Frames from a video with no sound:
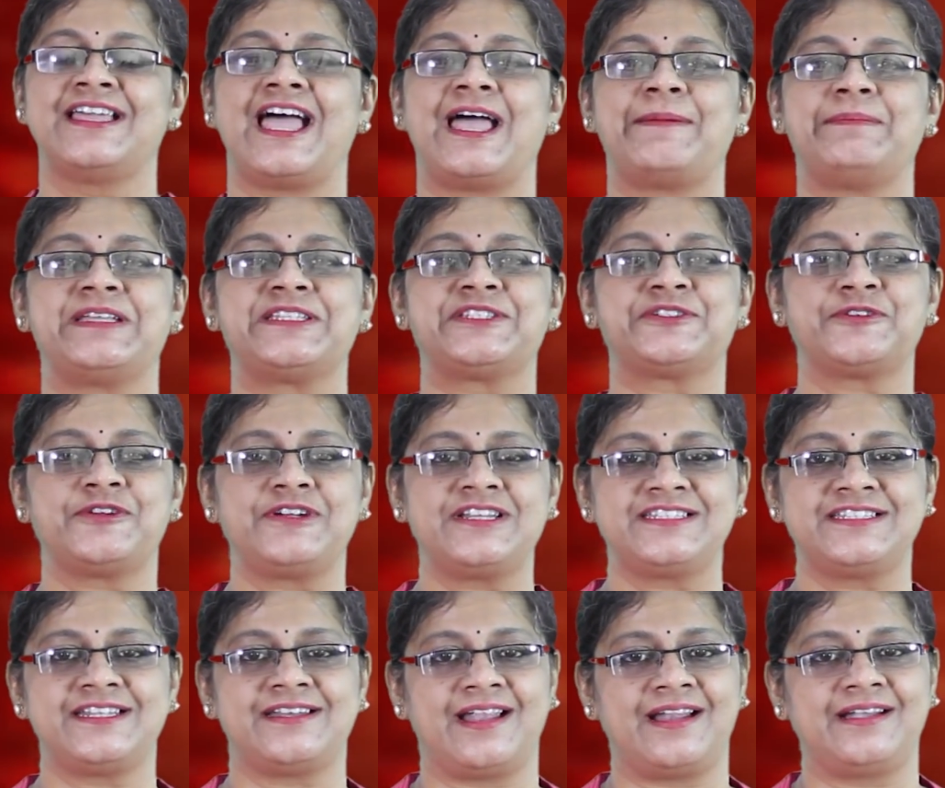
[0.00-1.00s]
I'm
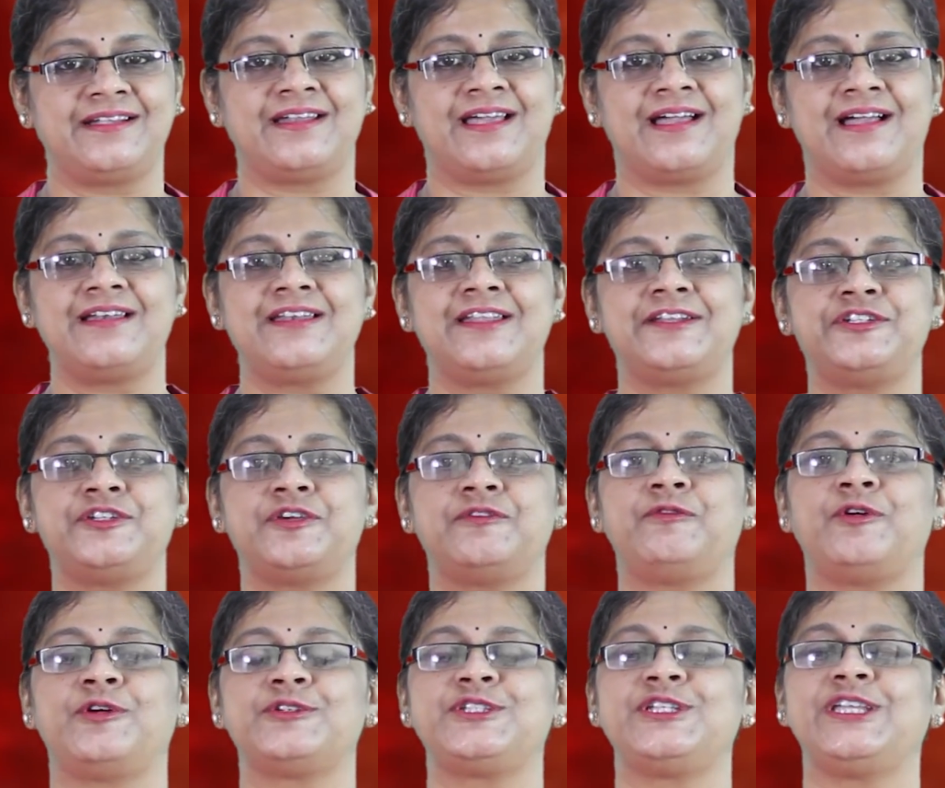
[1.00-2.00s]
astrologer Randall and you're
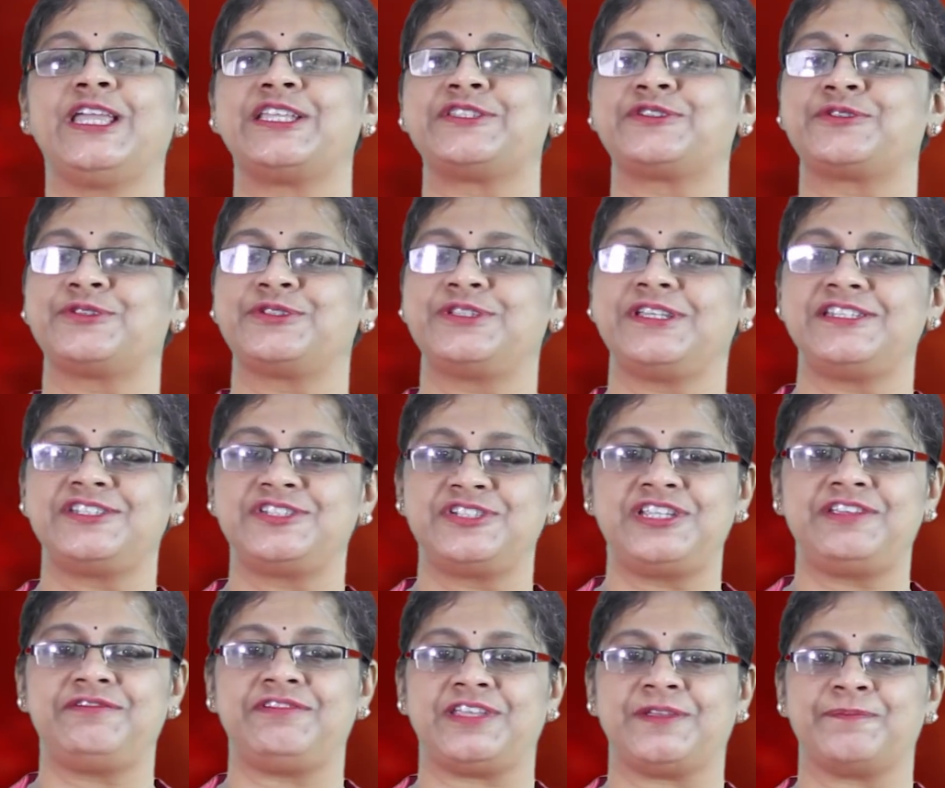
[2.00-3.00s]
watching AstroSage
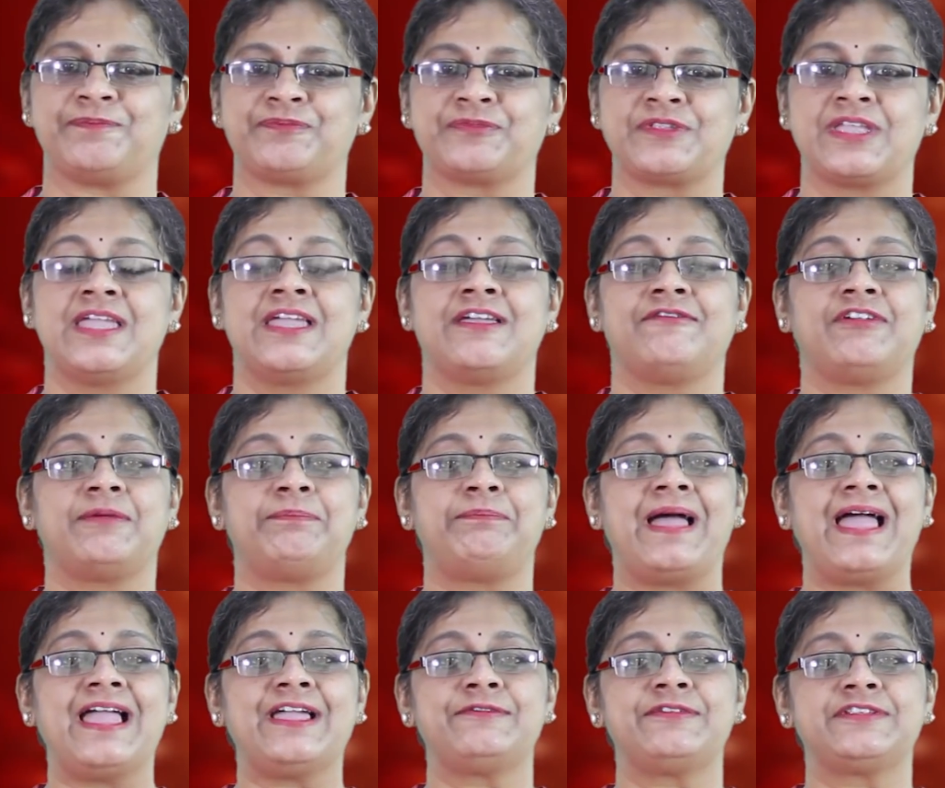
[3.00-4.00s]
TV. We're
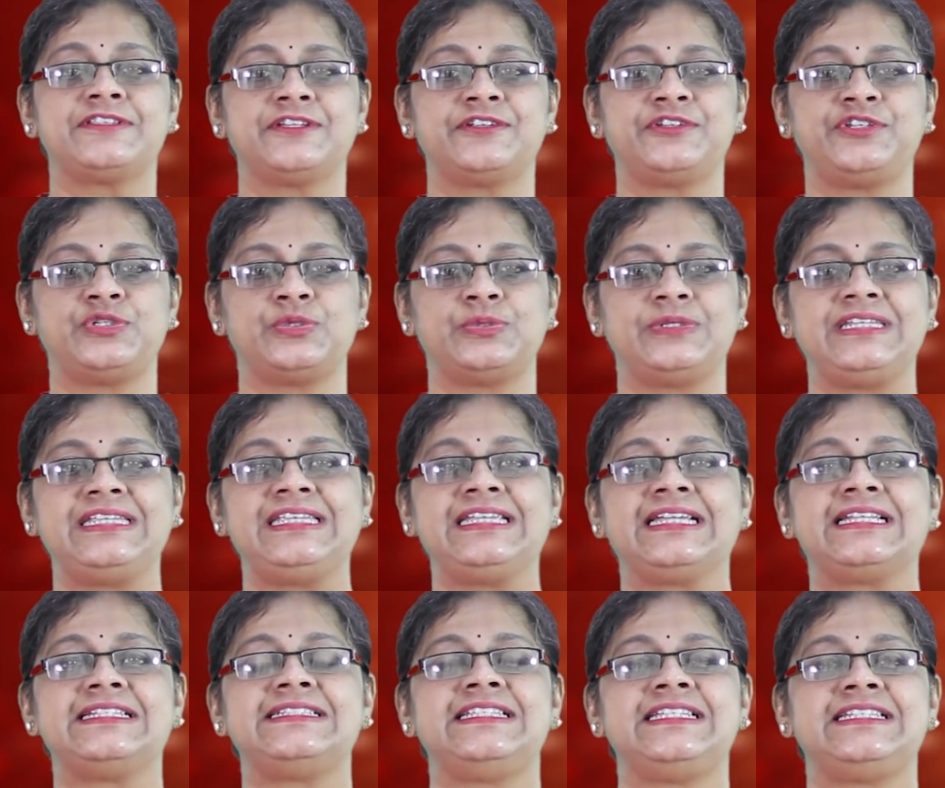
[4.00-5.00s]
back with our unique
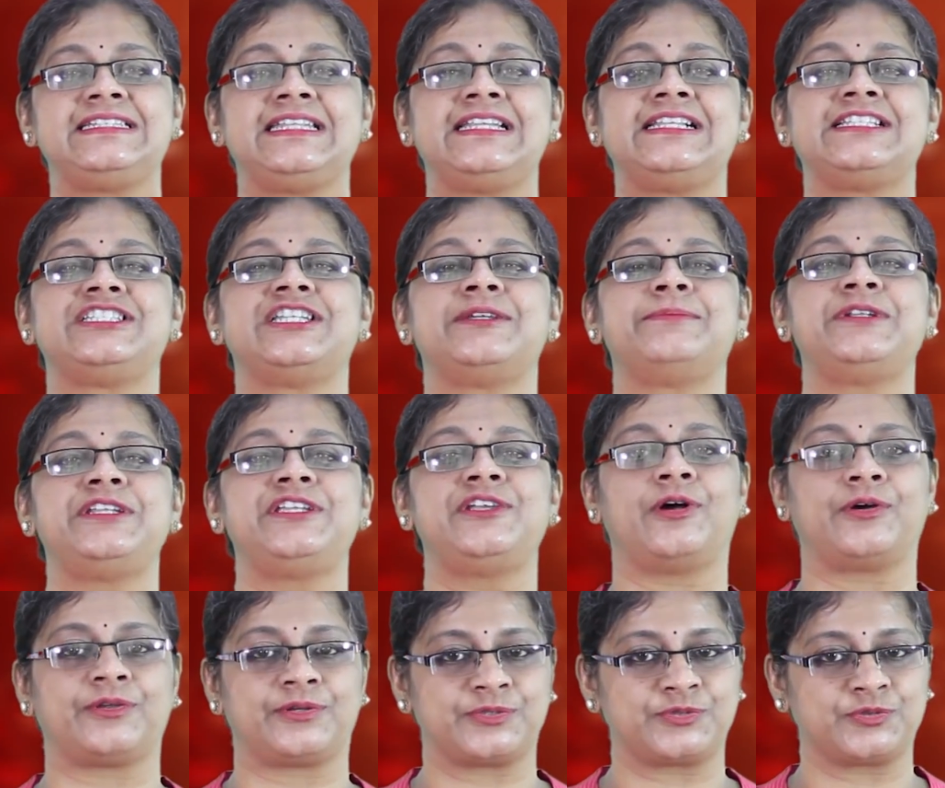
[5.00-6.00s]
and detailed Gemini
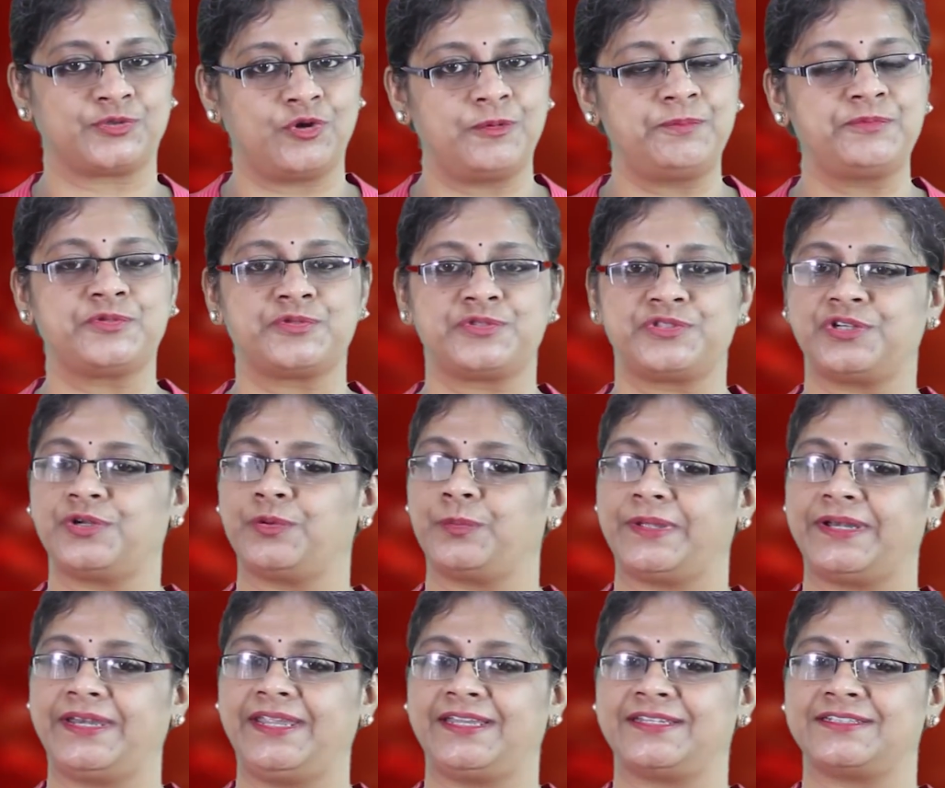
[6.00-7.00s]
horoscope
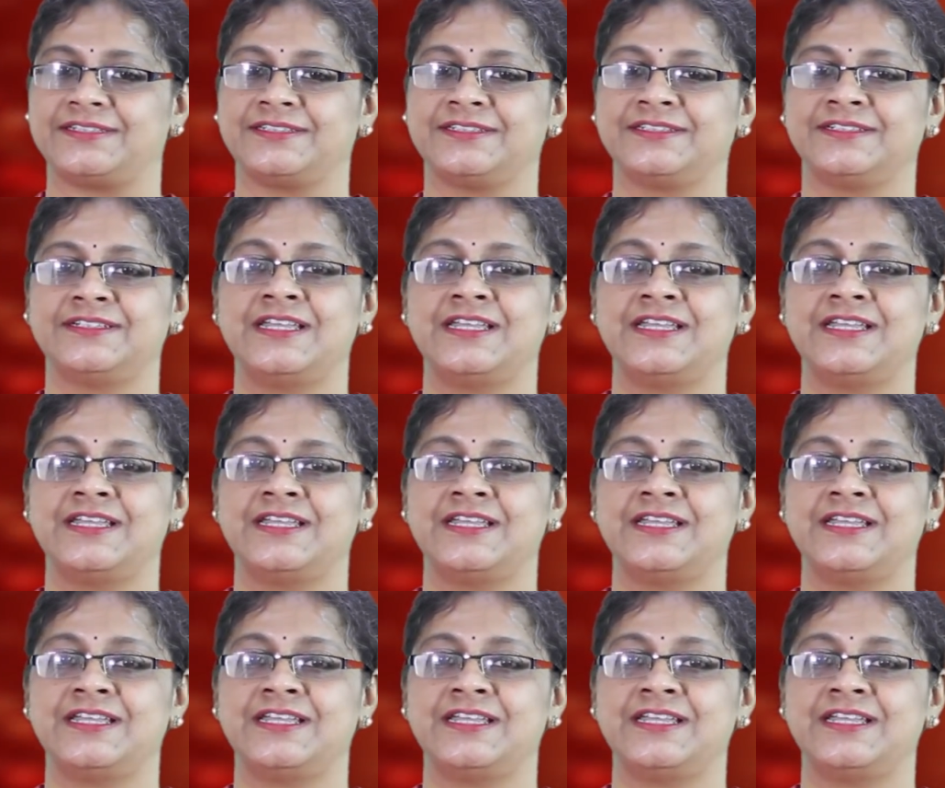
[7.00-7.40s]
2018.